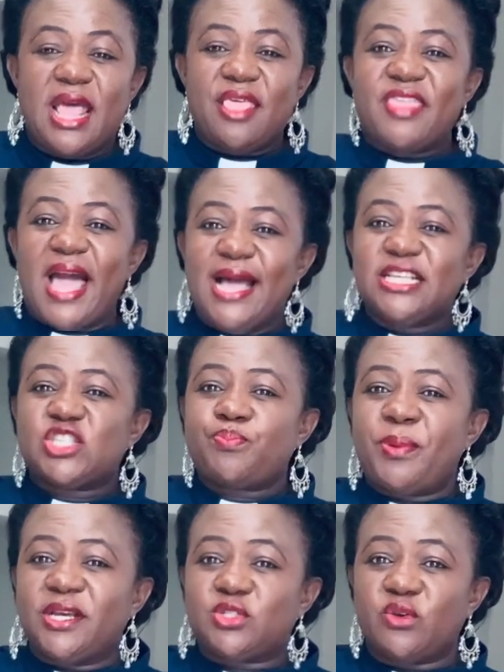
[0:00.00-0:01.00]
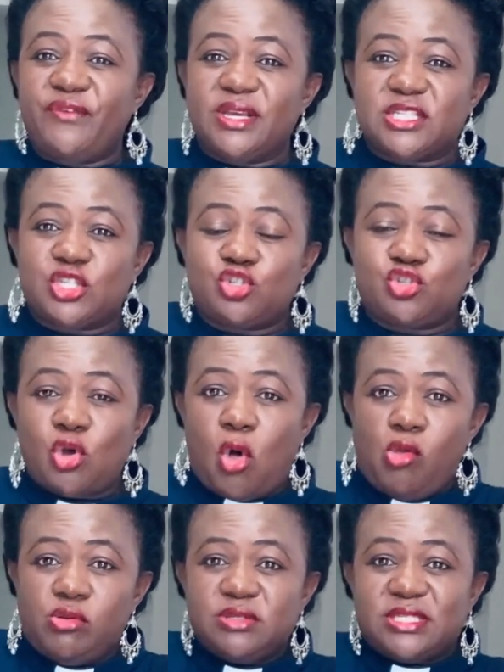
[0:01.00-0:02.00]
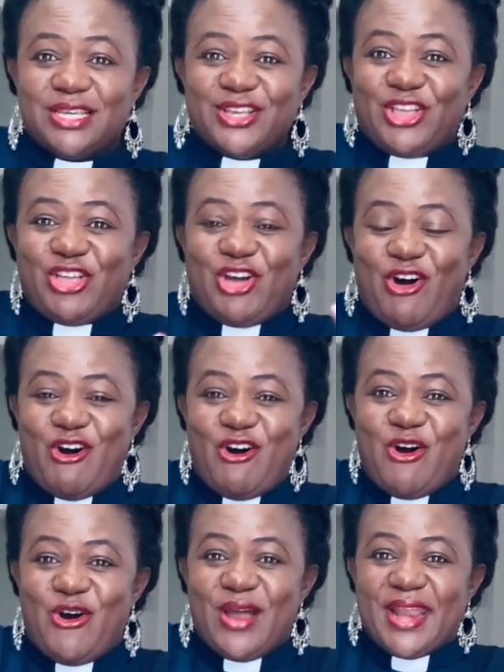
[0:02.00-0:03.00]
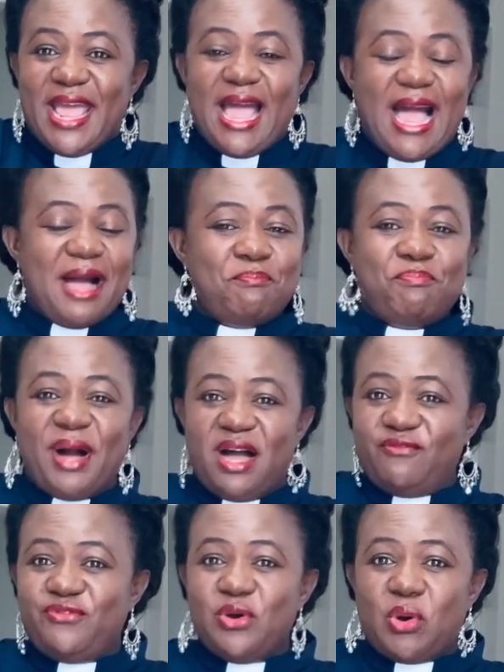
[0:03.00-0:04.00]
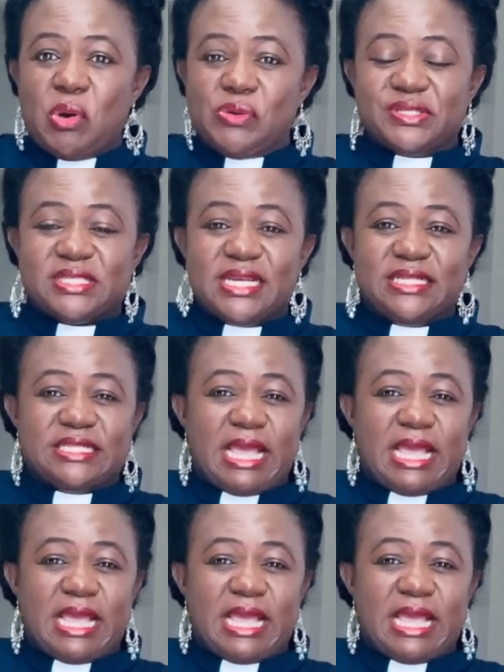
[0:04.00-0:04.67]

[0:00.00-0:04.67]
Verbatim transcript: the aspect of exalting God above your concerns,